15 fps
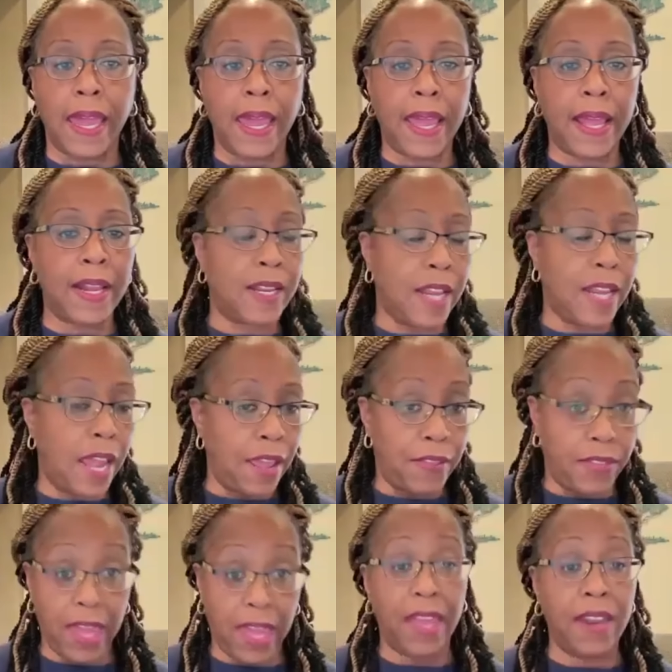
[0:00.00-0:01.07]
And
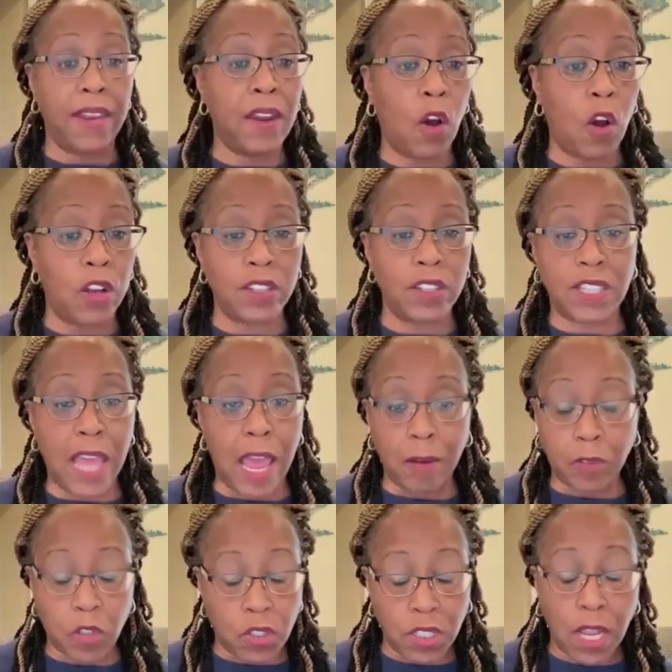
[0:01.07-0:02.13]
then on
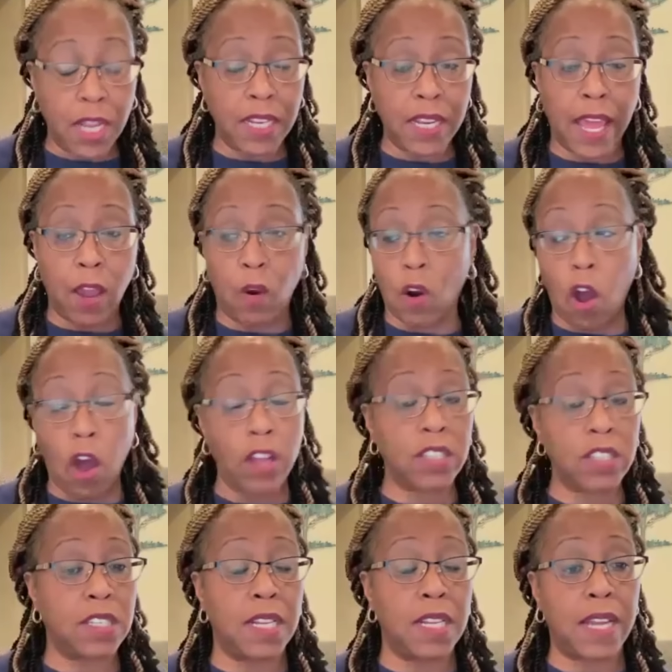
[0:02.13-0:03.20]
after Sunday or
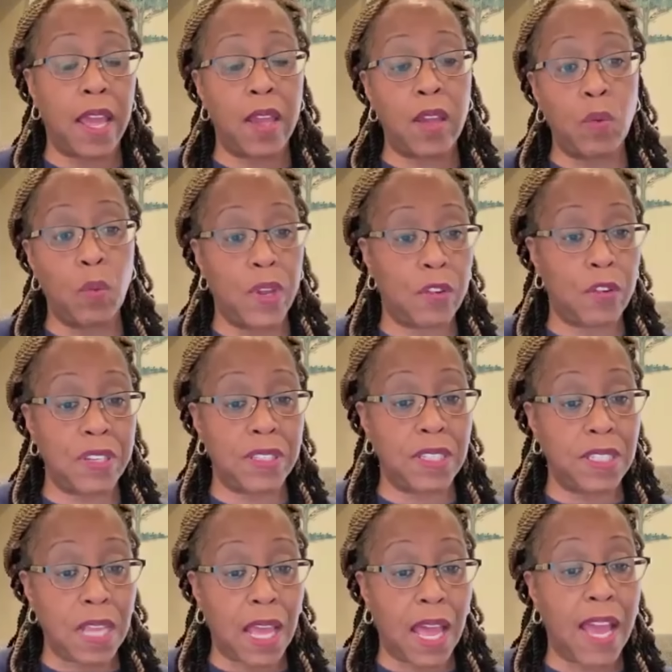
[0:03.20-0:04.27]
on Sunday, when
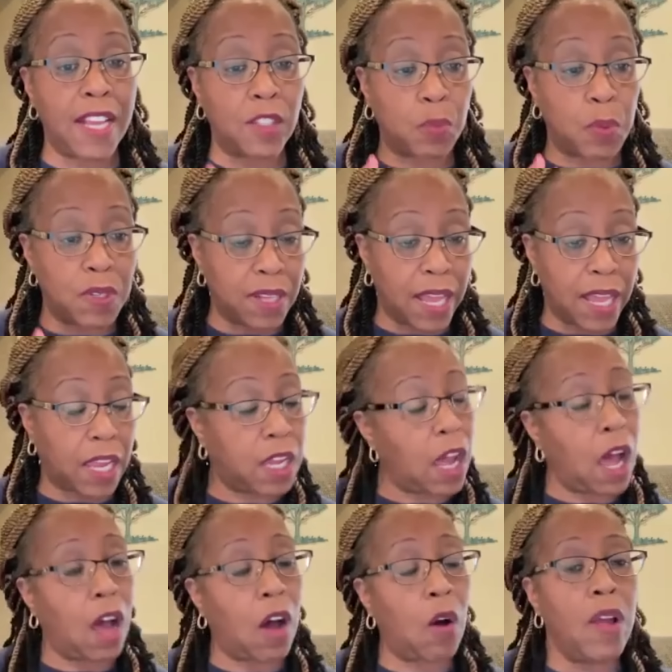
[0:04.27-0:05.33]
Christie Sides was let
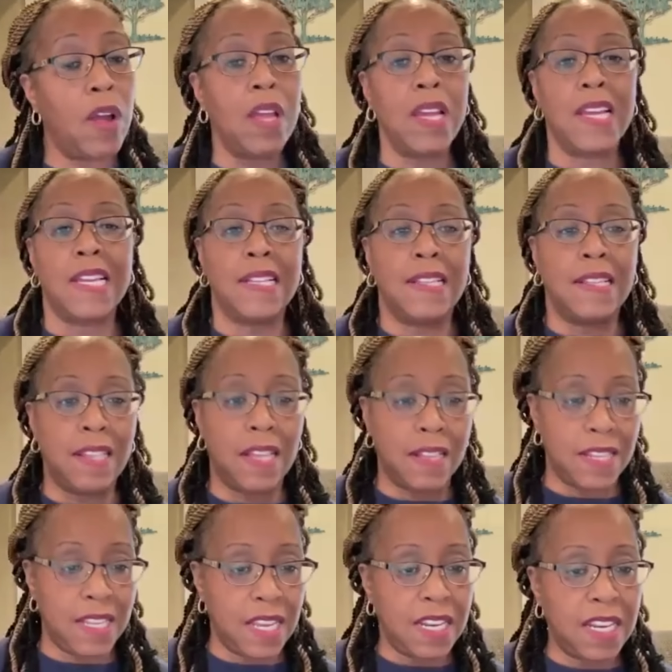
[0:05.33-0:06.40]
go,
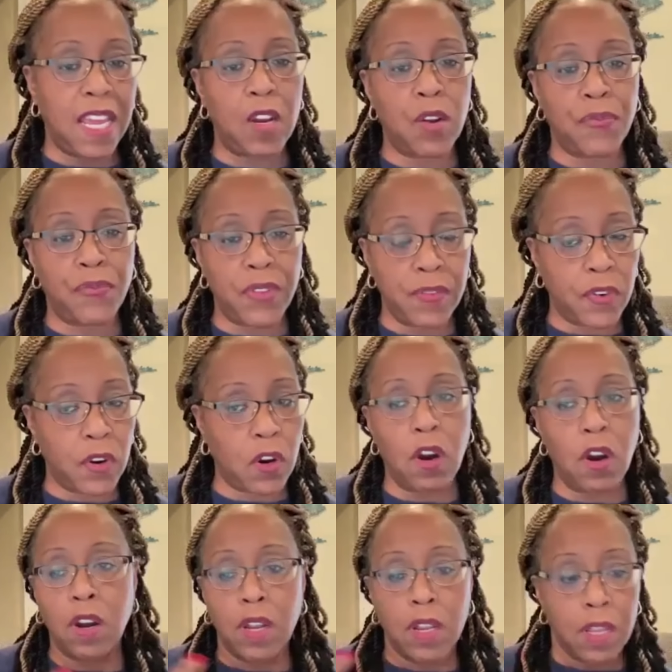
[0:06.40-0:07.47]
then the Indiana
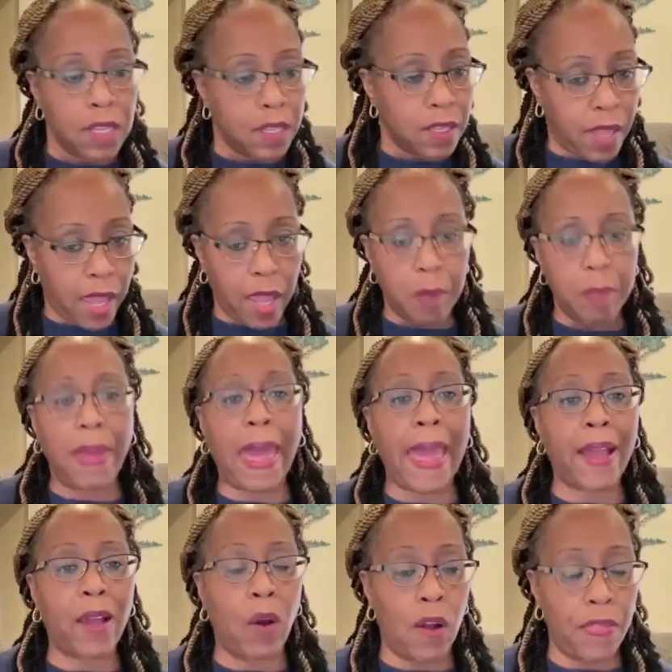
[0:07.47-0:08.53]
Fever came
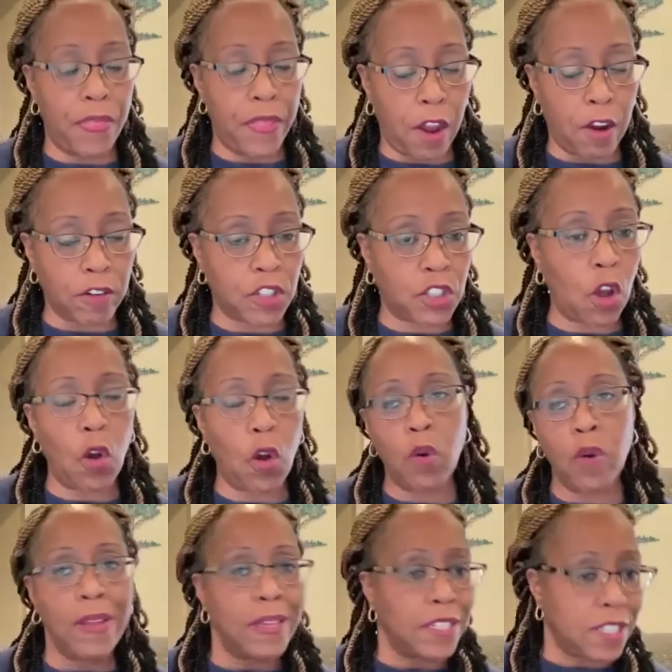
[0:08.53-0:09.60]
back on there.
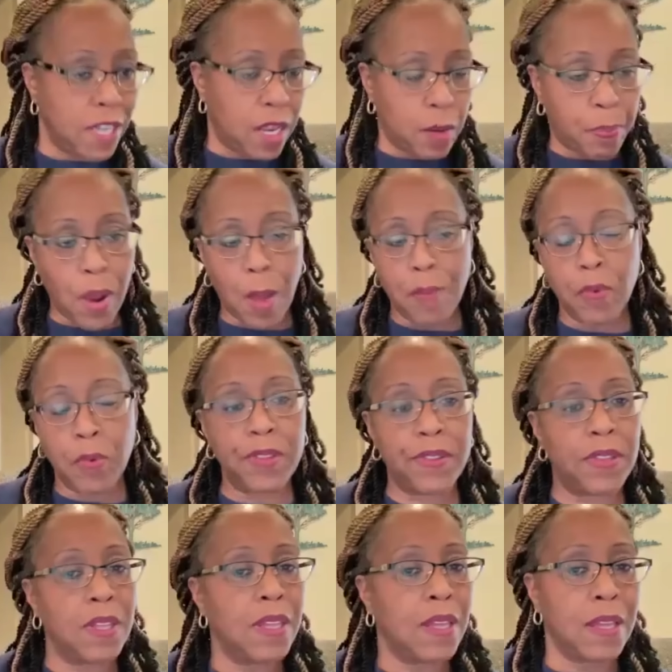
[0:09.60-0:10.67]
So she had a problem
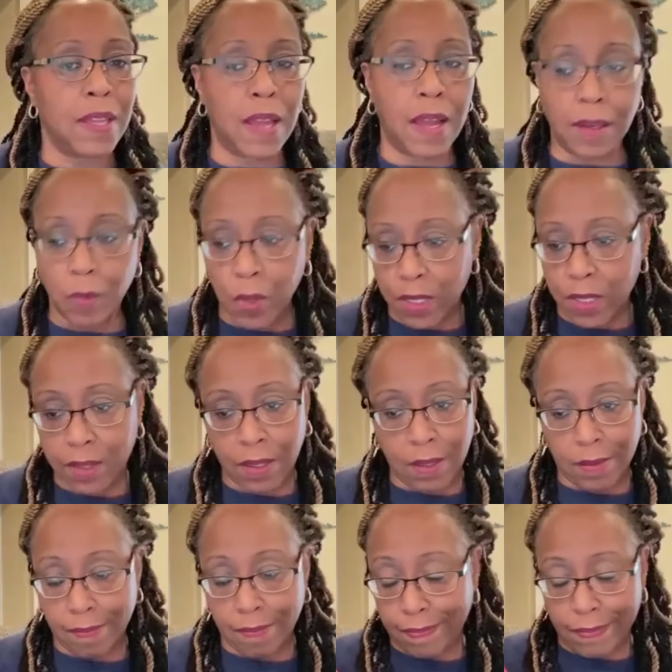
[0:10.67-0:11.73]
with, uh, with,
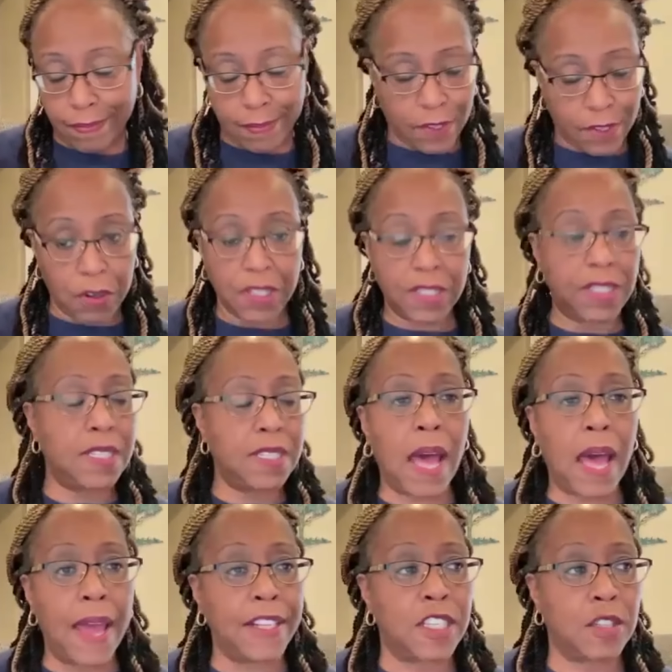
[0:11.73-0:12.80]
Christie
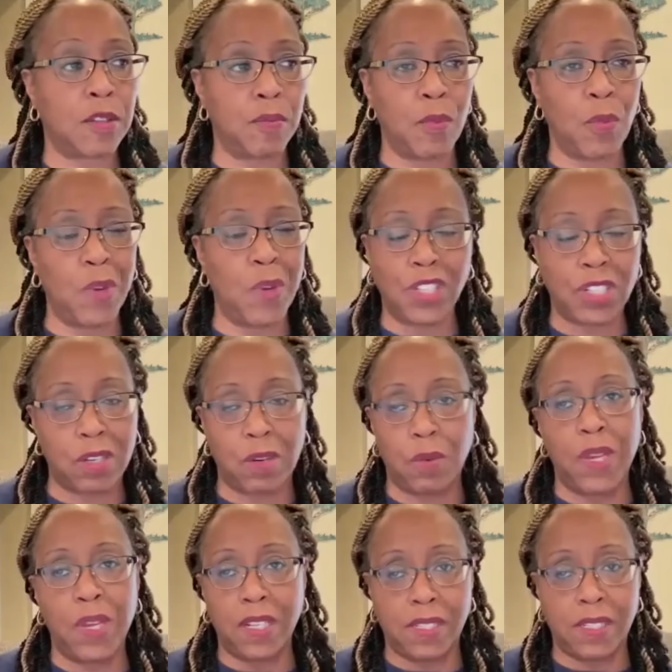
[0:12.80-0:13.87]
Sides, which
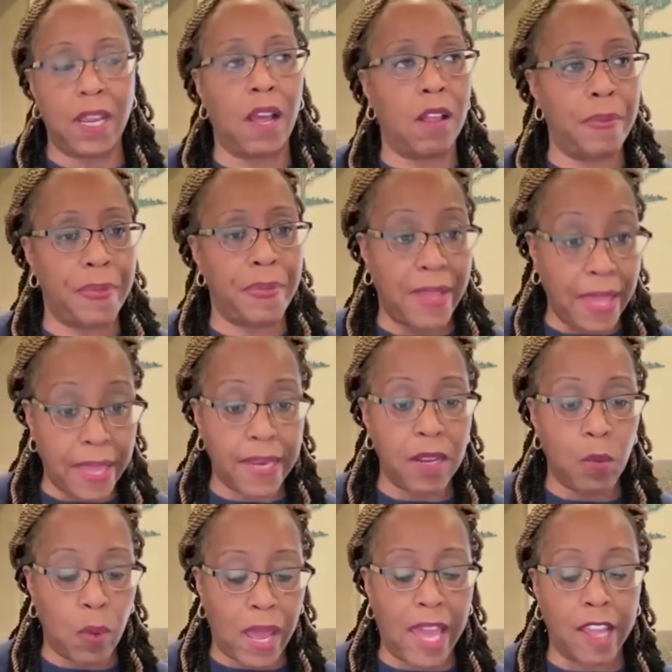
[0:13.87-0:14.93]
we could tell
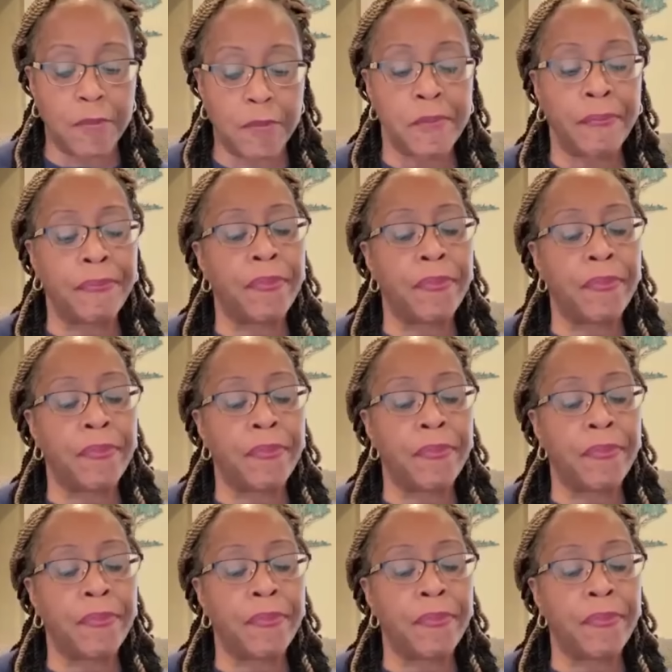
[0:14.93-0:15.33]
anyway.